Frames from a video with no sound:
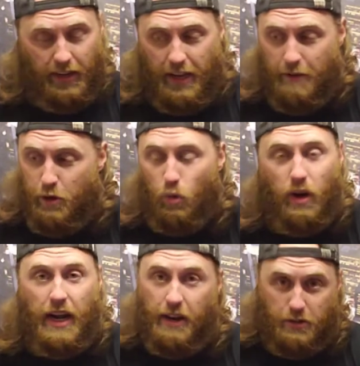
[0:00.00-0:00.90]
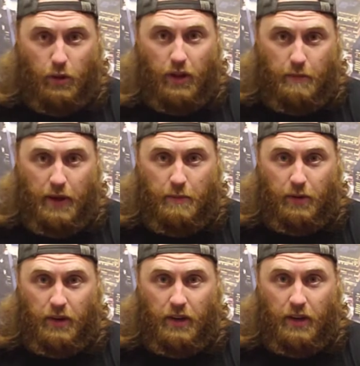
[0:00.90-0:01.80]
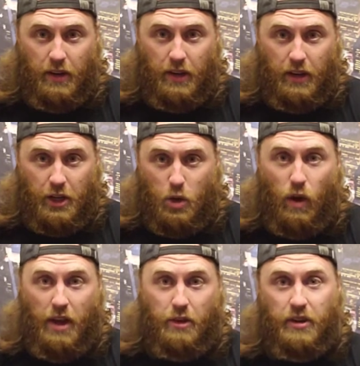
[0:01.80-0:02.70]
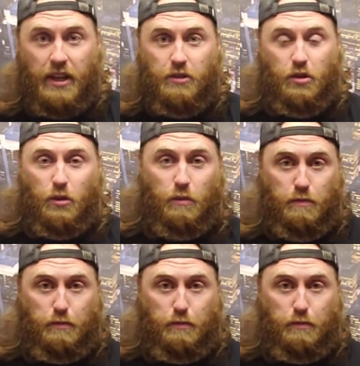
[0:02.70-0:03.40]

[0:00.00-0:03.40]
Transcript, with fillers: If you run out of toilet paper, you either need to